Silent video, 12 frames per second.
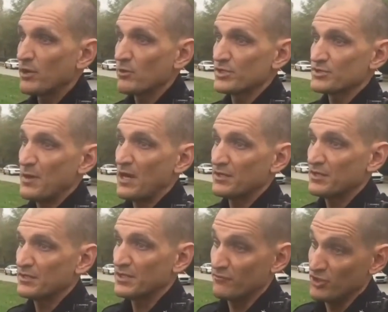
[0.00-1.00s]
We are
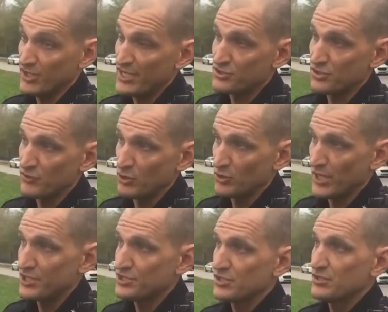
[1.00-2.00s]
responding, given the nature of the
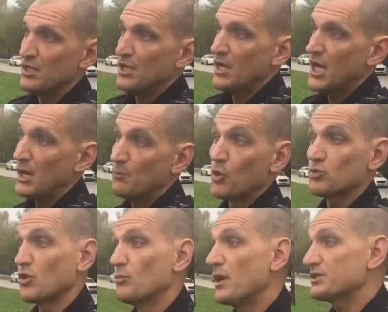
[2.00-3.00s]
location, uh,
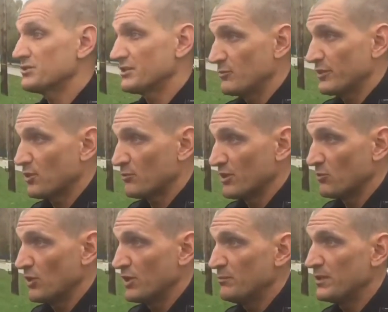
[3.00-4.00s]
more robustly than we
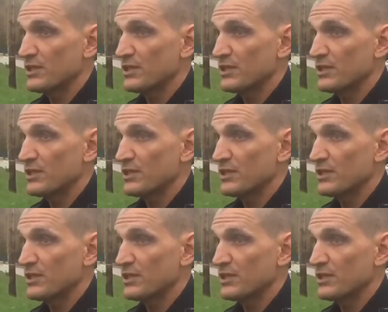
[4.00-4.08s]
normally would.